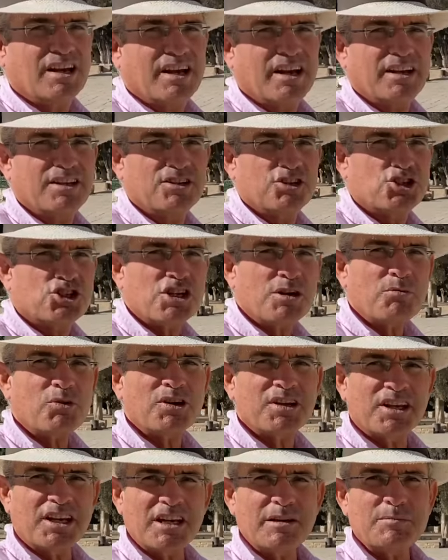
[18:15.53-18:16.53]
and
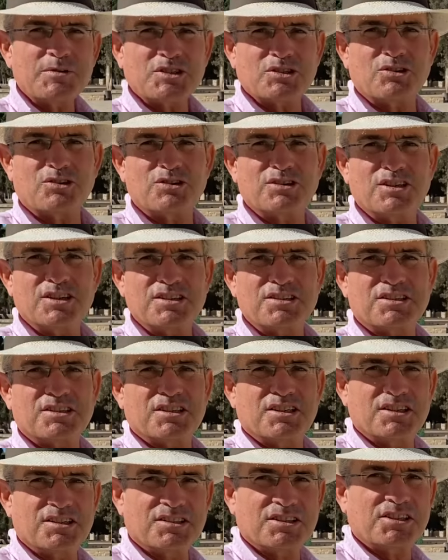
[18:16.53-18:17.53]
Shimon Gibson
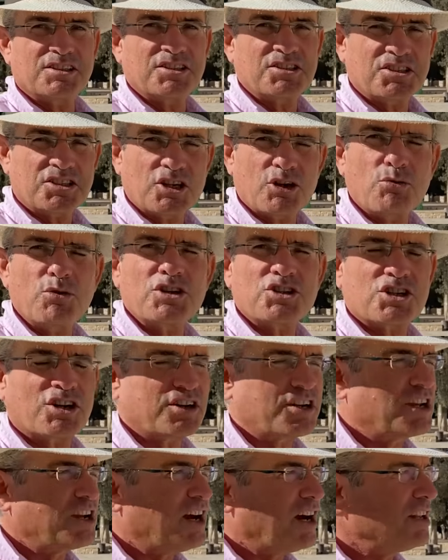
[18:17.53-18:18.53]
is a distinguished
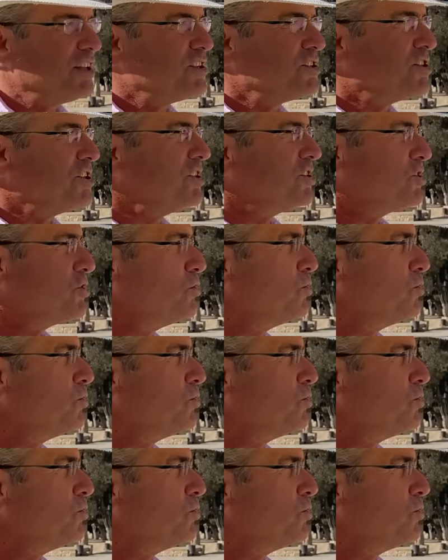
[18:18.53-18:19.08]
archaeologist